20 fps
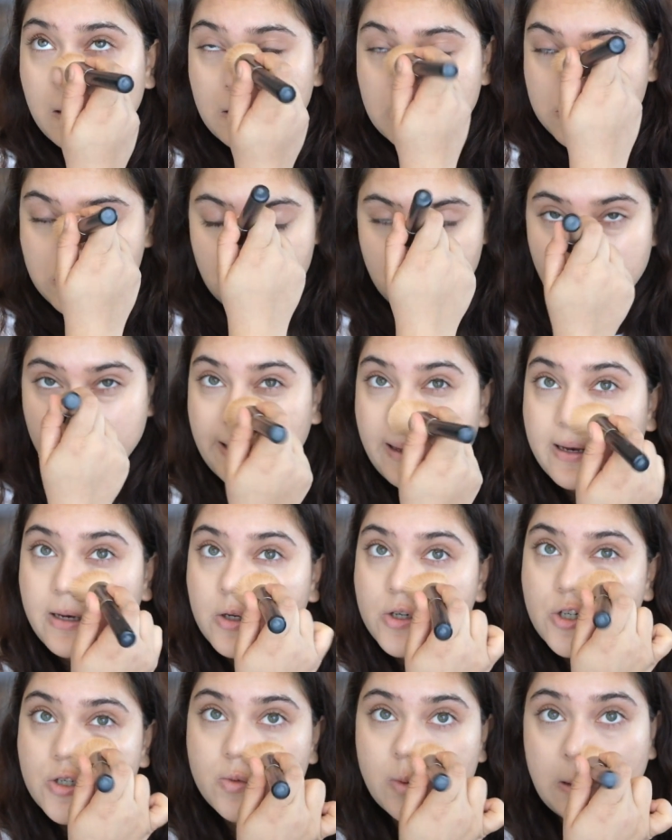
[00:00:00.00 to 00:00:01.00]
So again,
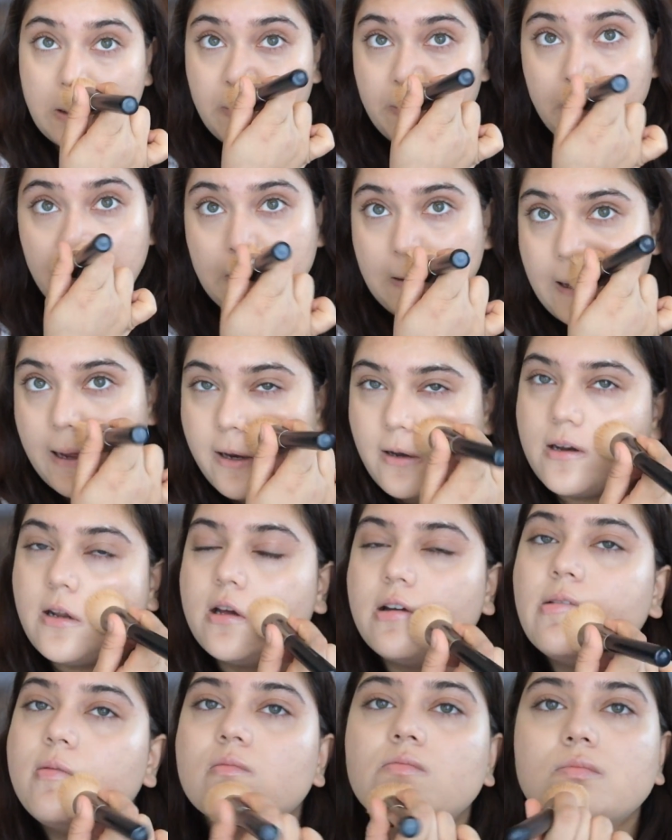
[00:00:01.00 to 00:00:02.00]
you just want to blend
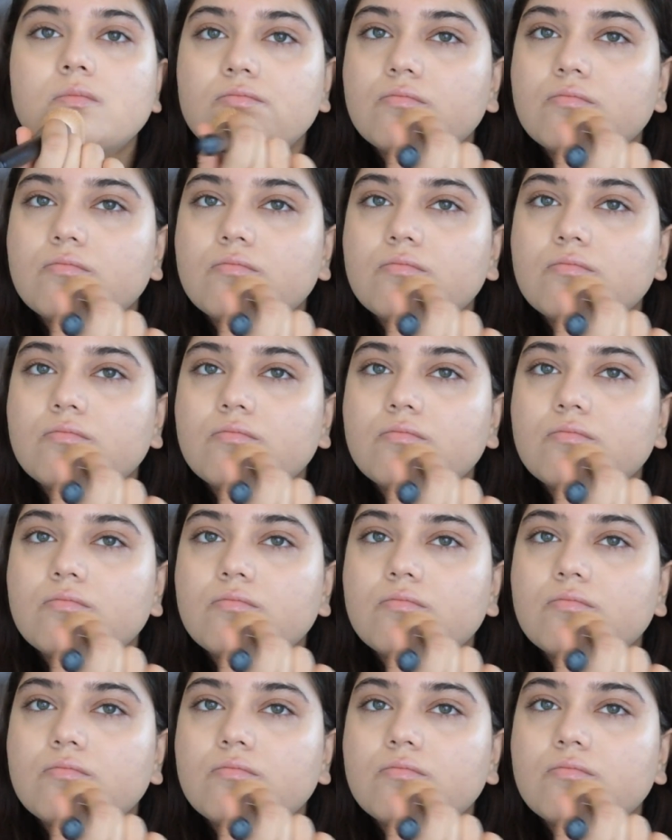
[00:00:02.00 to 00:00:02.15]
it.